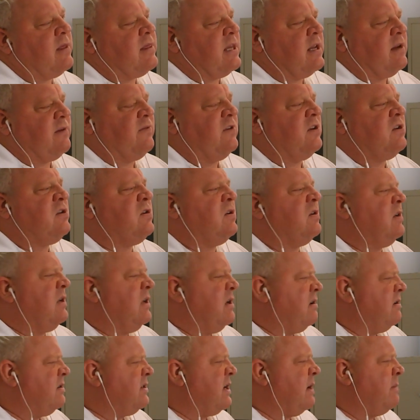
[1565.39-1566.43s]
I think for 2
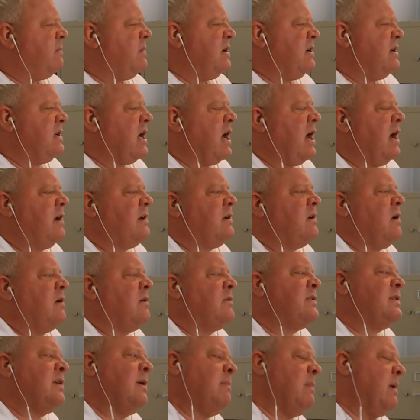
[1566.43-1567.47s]
years I've been
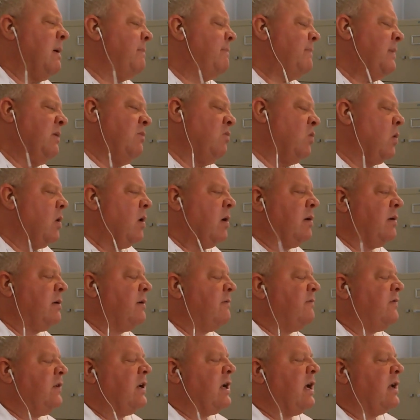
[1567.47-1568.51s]
diagnosed. I might be wrong.
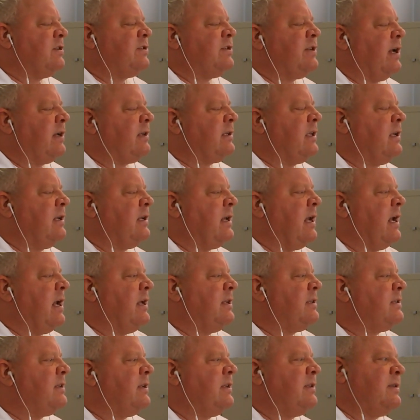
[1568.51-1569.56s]
If you guys check the
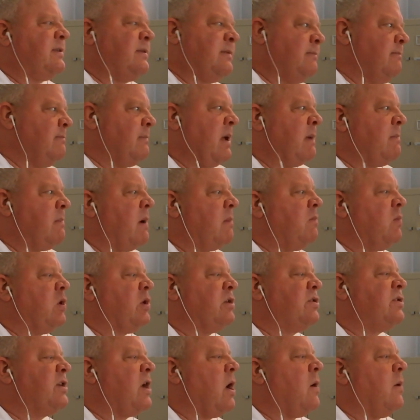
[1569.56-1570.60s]
dates, my
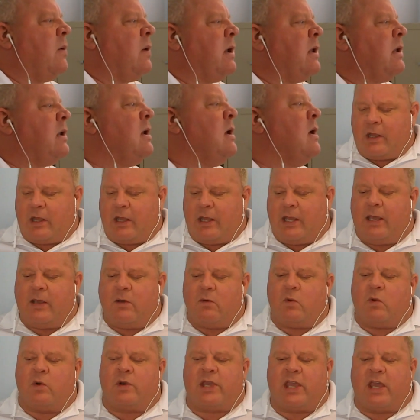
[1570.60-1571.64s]
memory's going. He
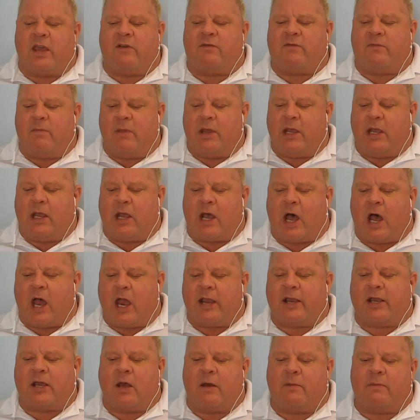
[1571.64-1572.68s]
will give me,
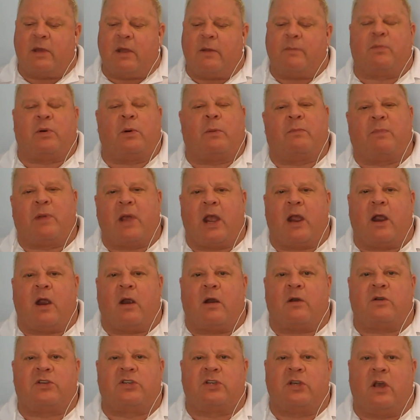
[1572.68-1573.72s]
I come in
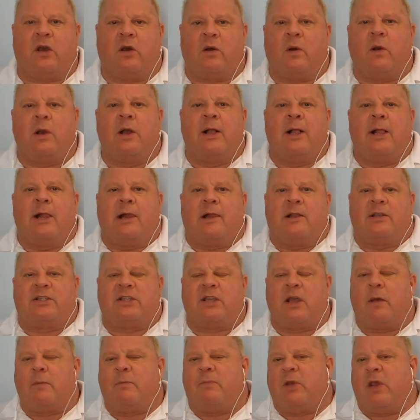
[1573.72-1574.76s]
prepared. So
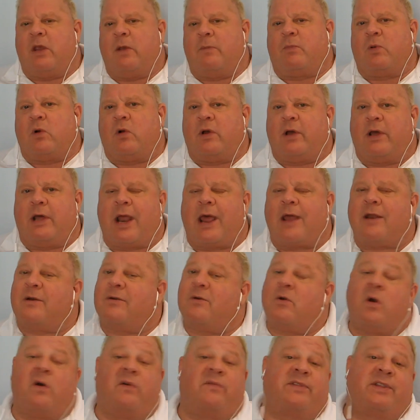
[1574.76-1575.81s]
some people, and I
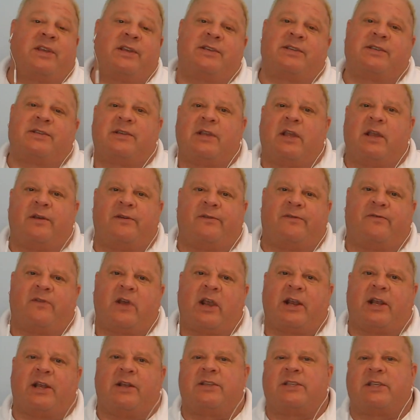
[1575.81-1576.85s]
don't know if
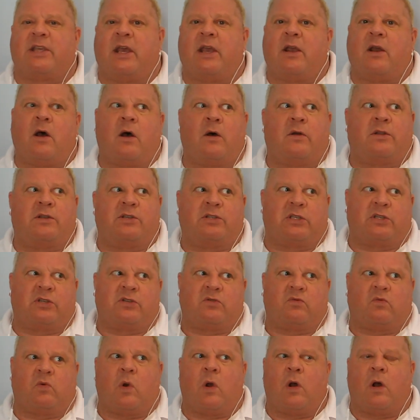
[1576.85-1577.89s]
I could say, oh, this
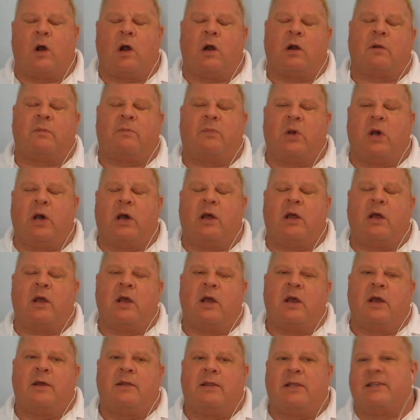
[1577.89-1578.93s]
is wrong, but
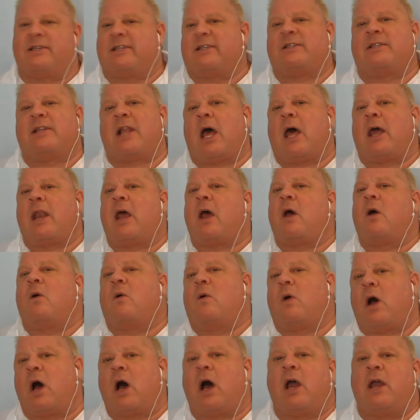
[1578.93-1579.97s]
this is not
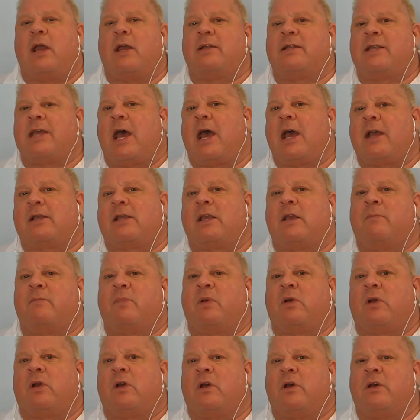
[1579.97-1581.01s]
how I attack it,
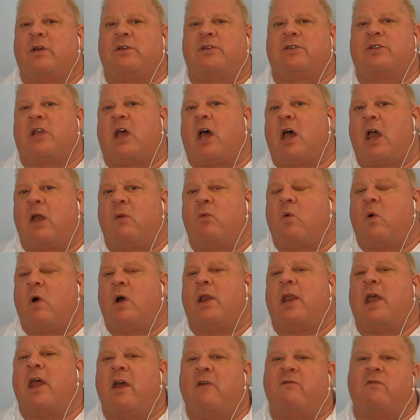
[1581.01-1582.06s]
because I
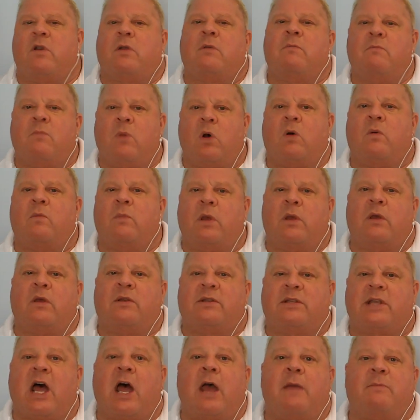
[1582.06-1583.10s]
want every
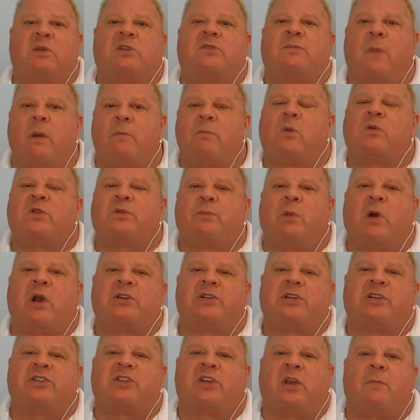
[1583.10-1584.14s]
moment. Time is my most
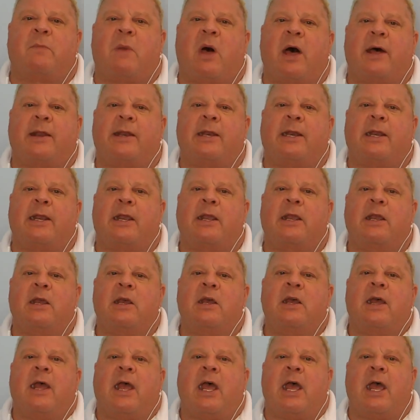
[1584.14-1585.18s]
precious commodity.
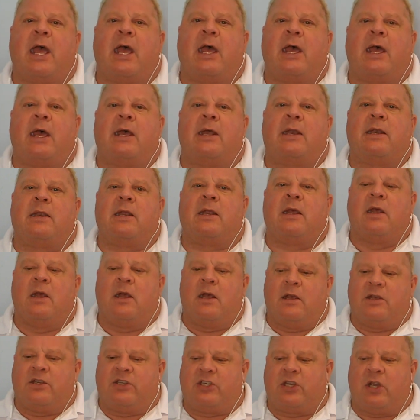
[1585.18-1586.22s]
And
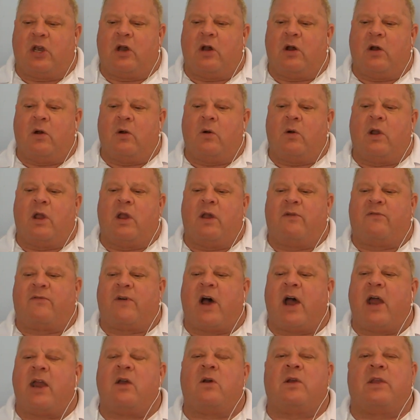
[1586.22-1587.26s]
so if
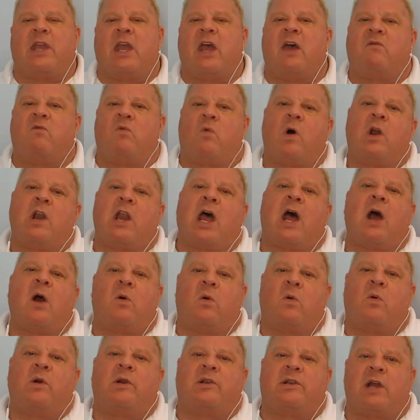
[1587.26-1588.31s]
I only have 1
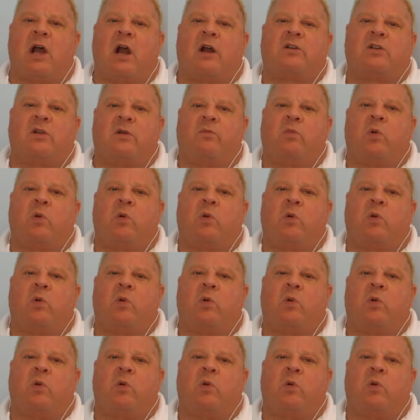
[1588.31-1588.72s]
hour with Dr.